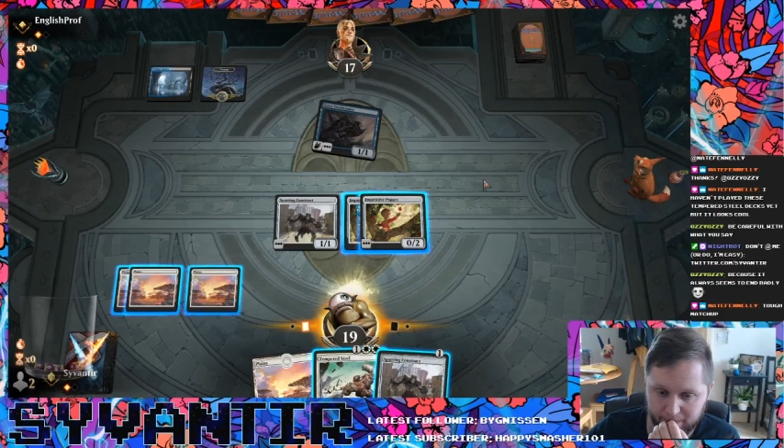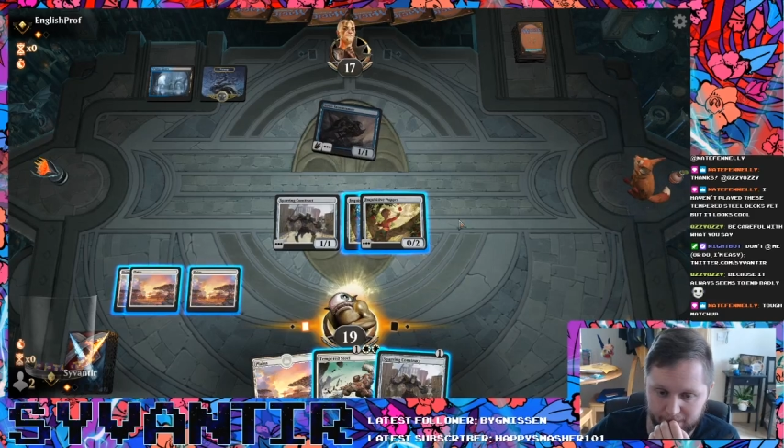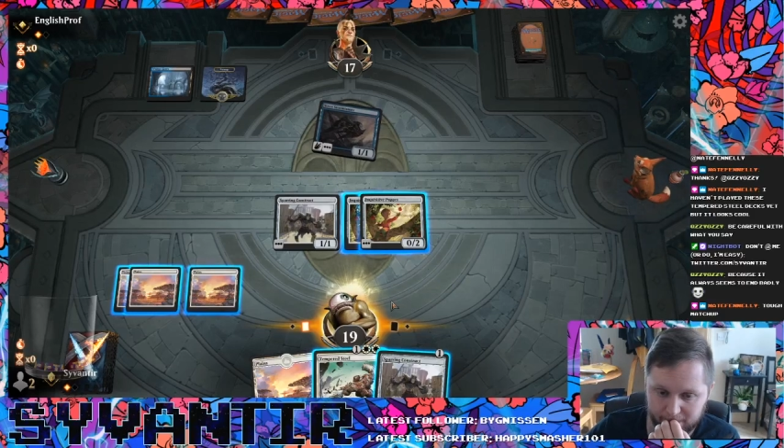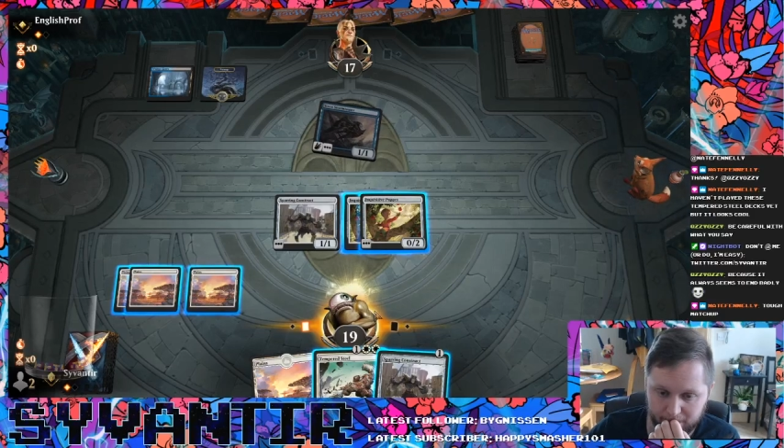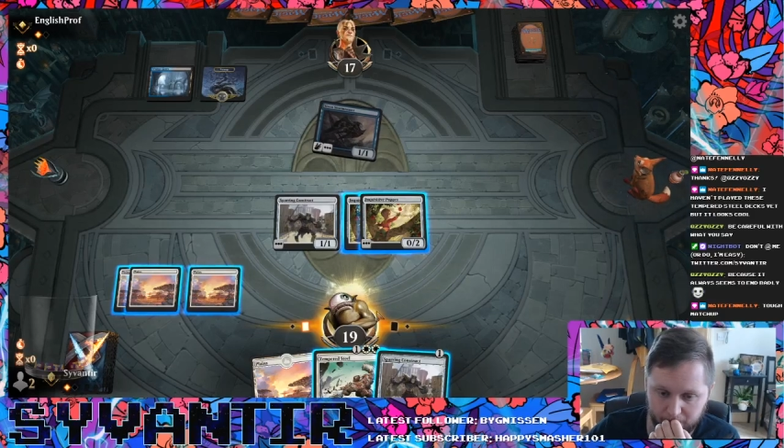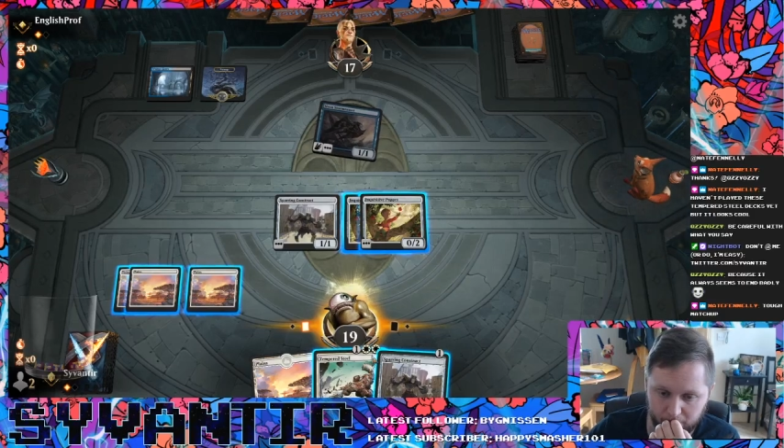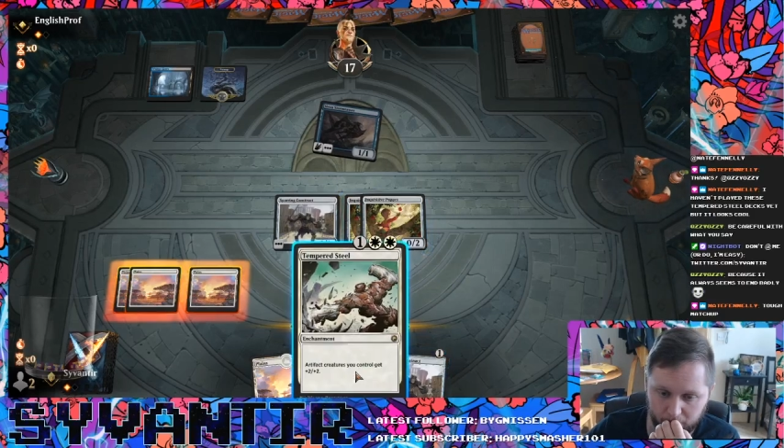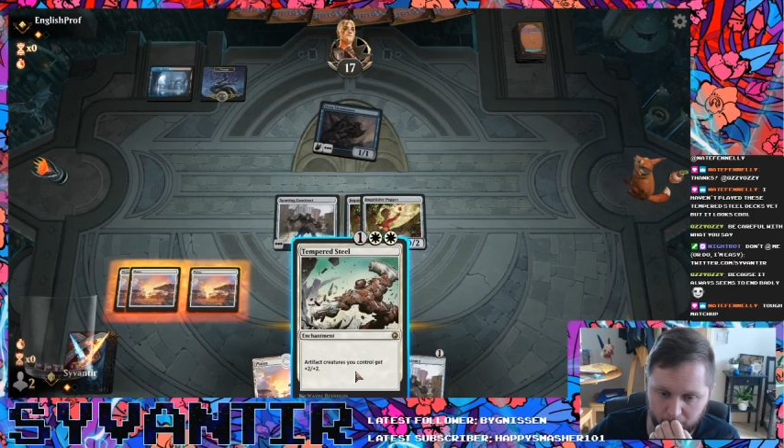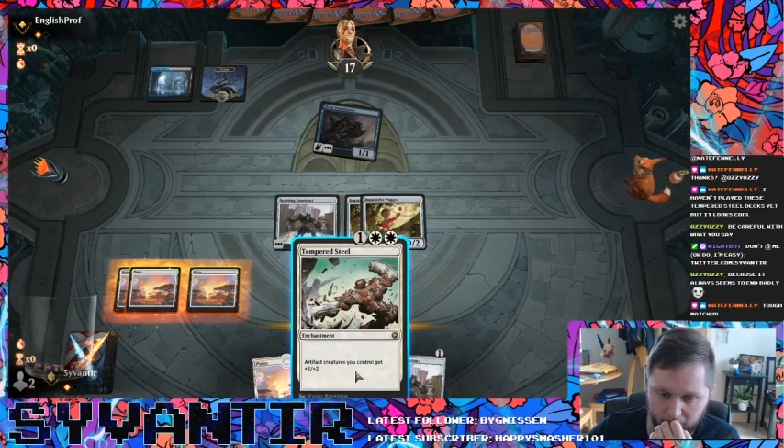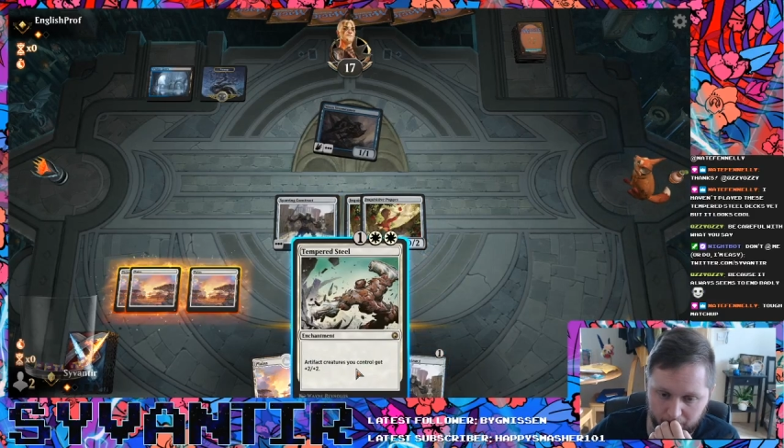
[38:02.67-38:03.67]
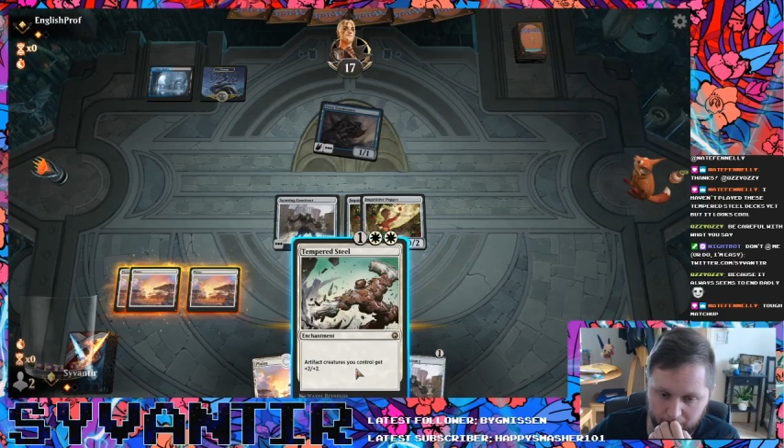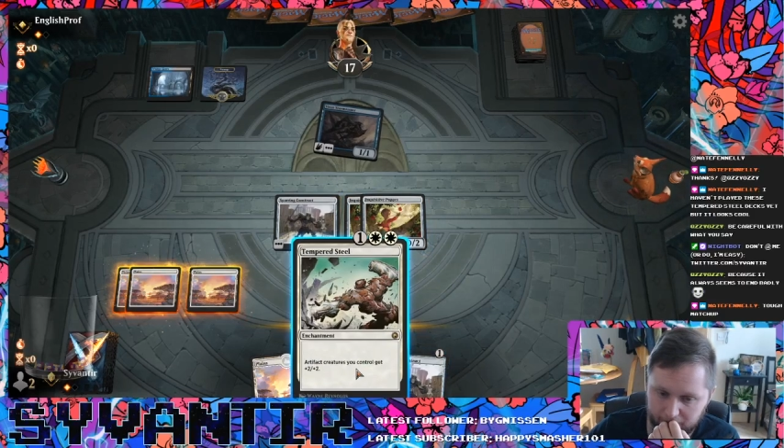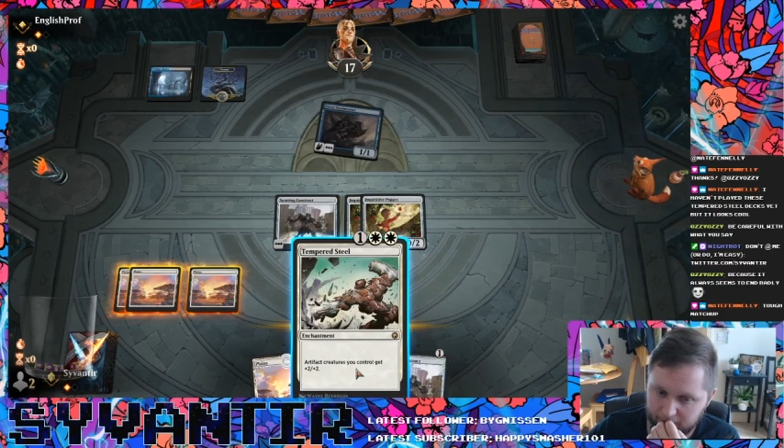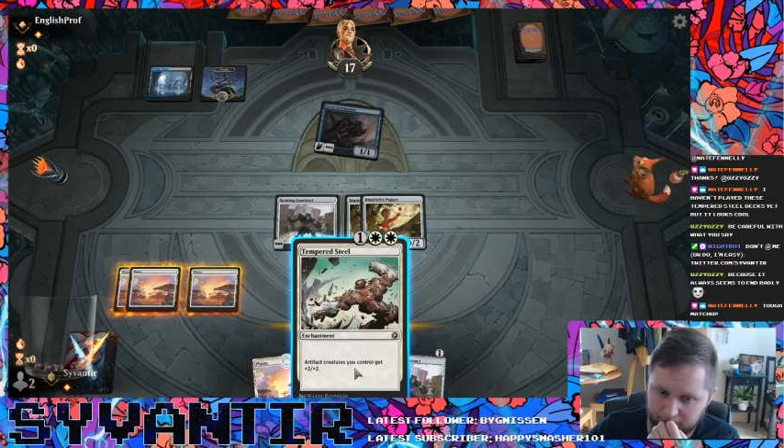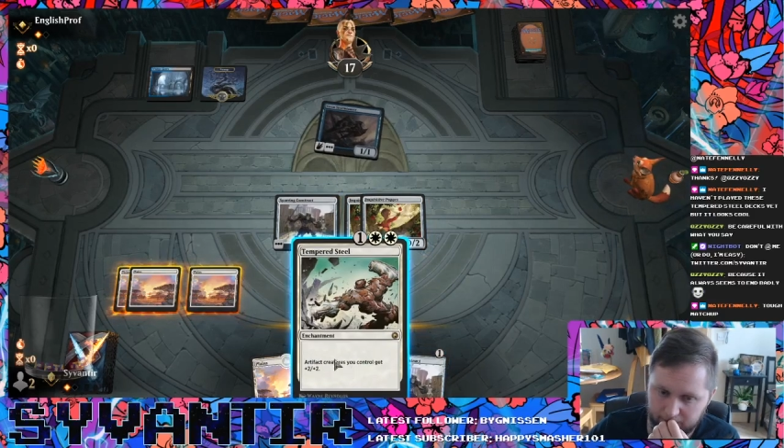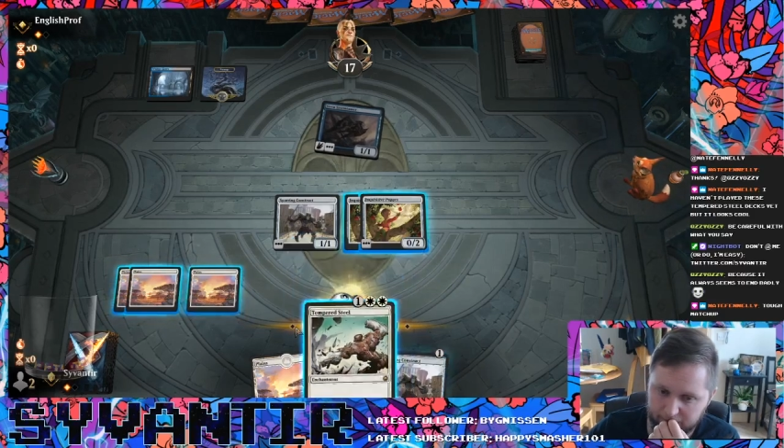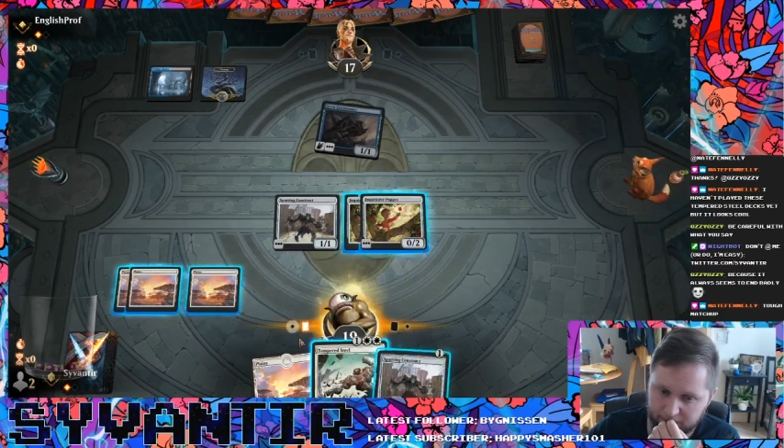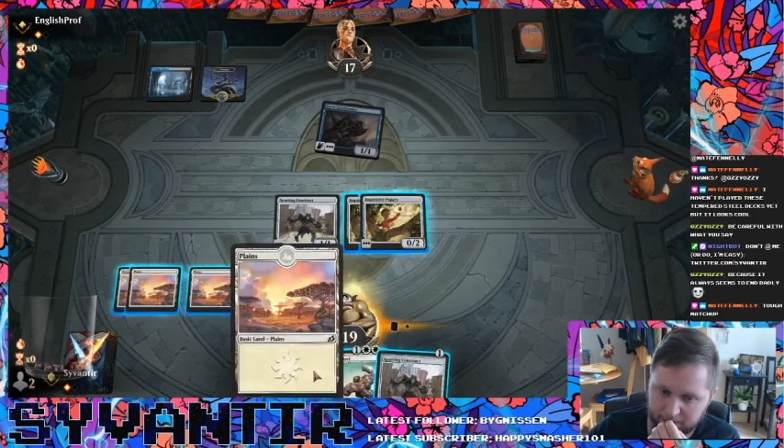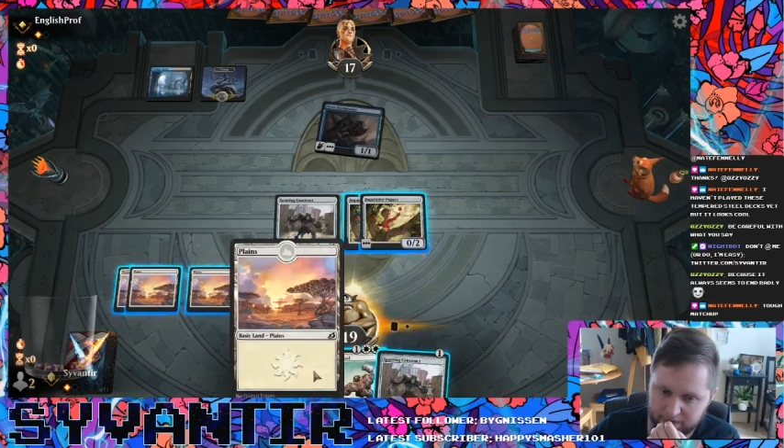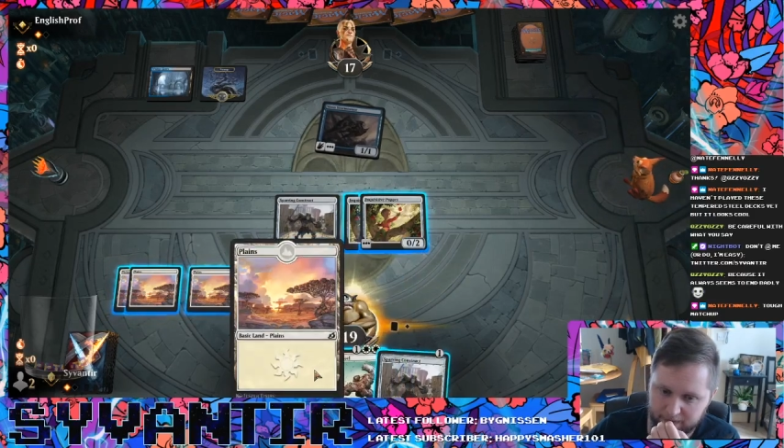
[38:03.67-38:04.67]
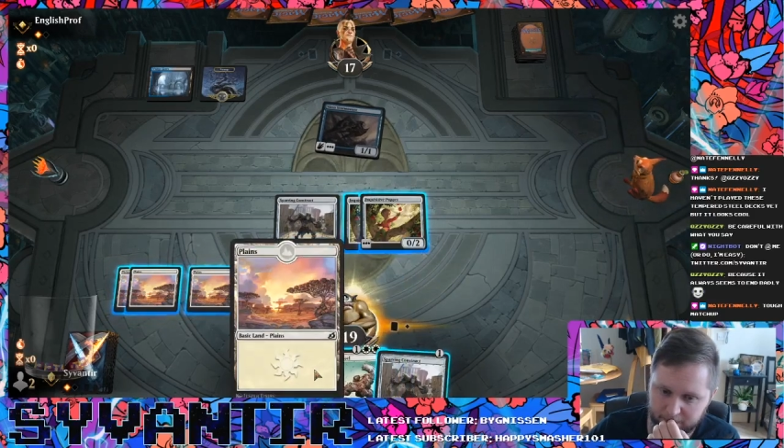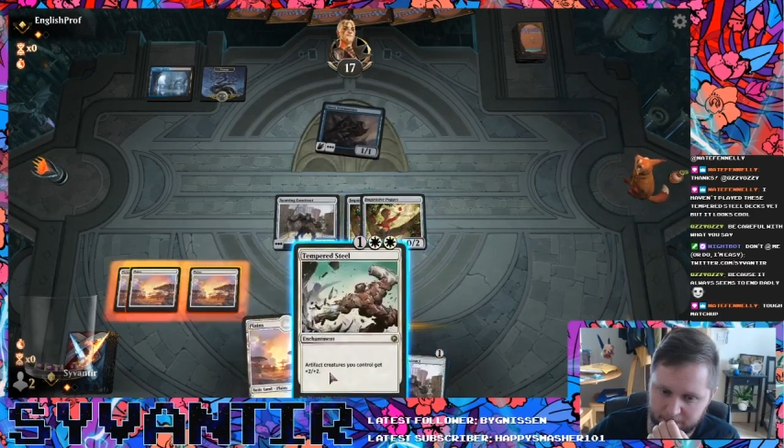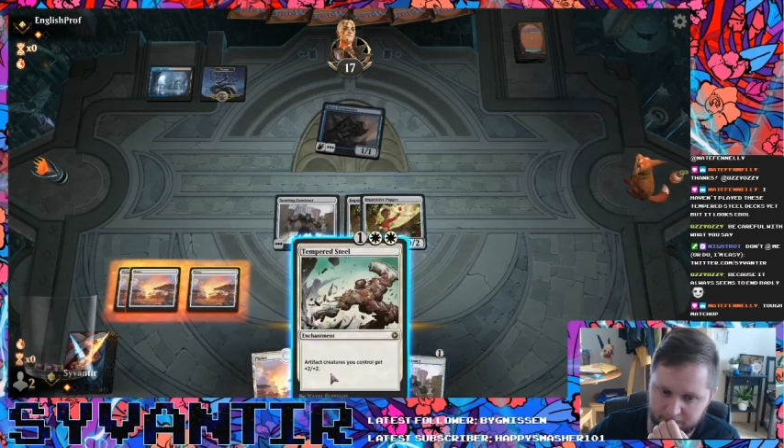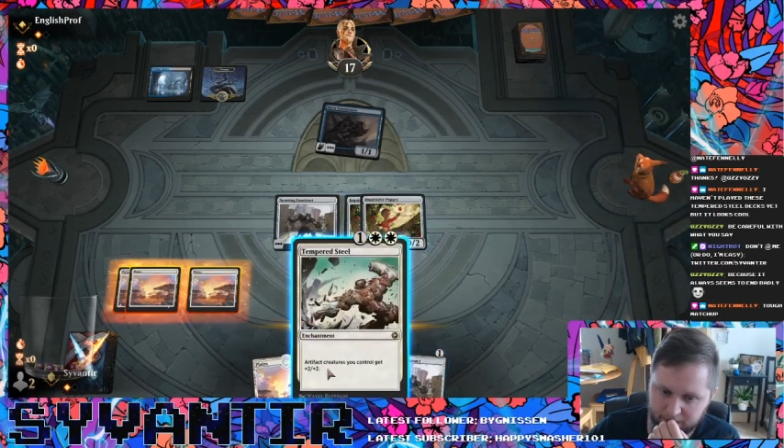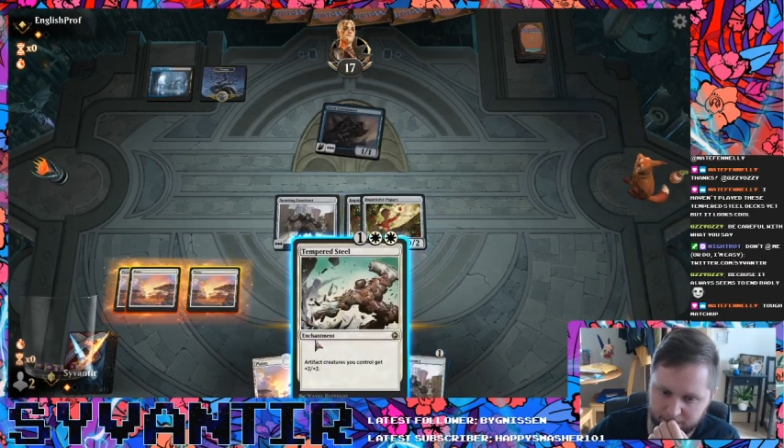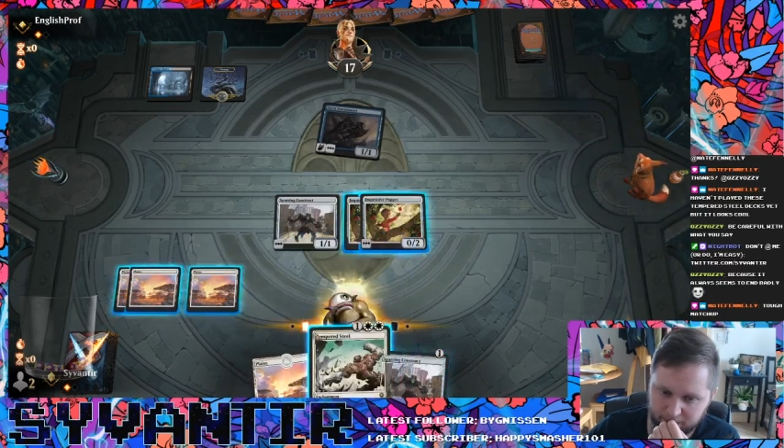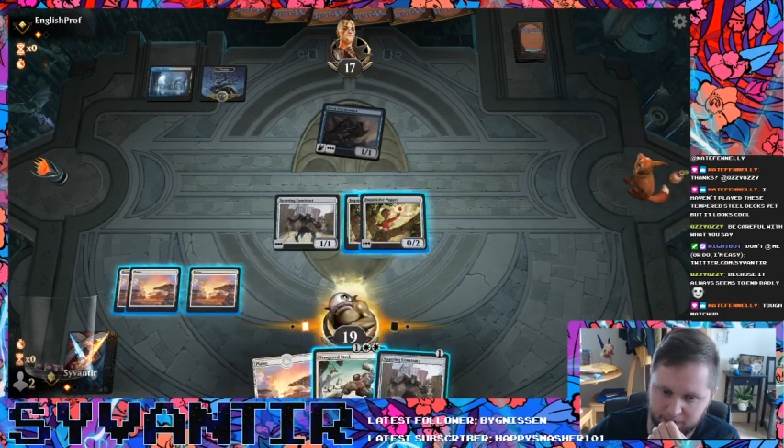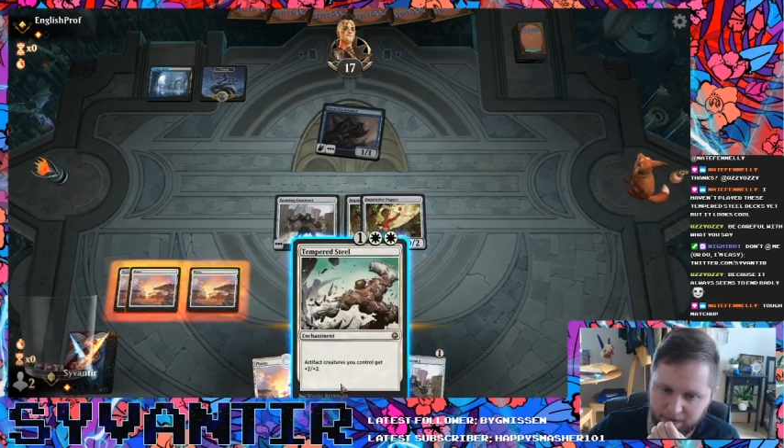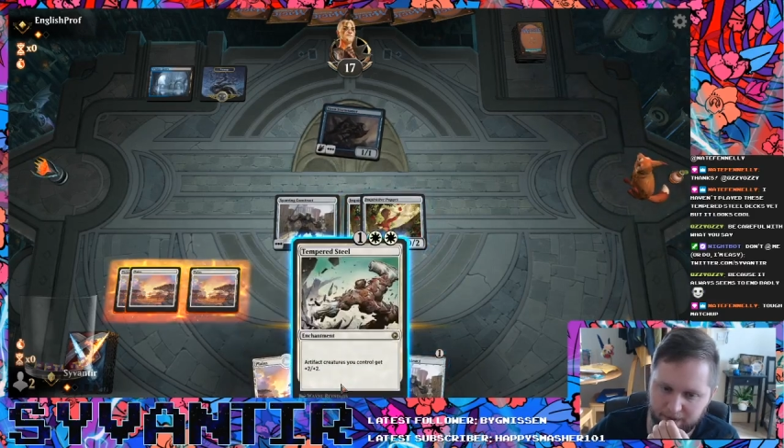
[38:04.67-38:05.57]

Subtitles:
So this ain't resolving.